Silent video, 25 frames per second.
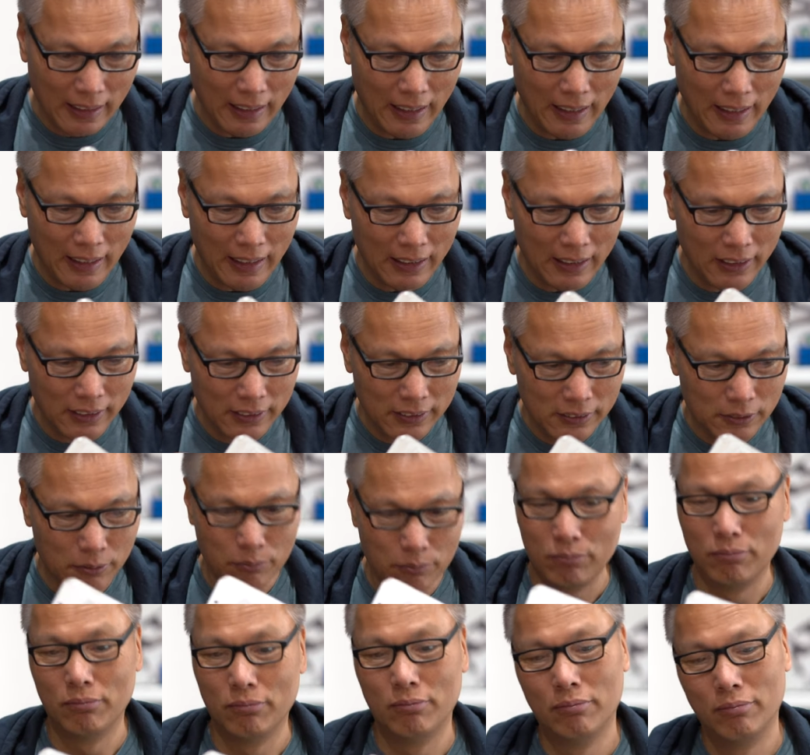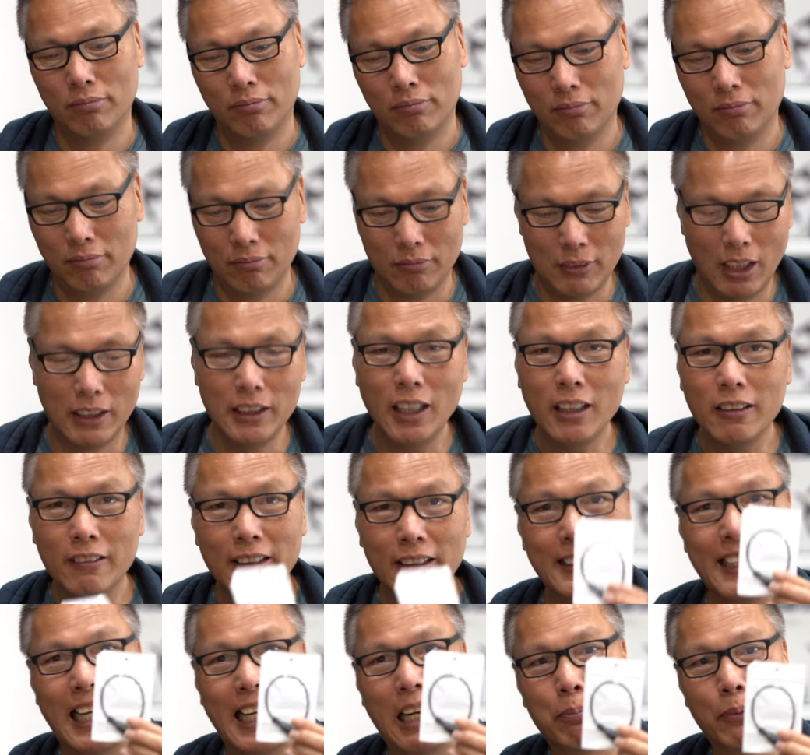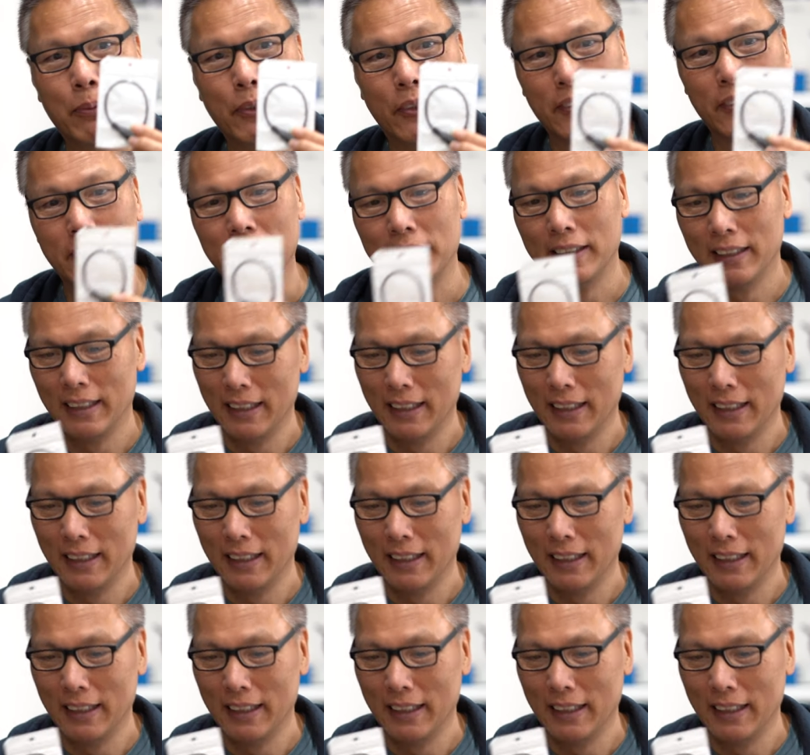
And another adapter.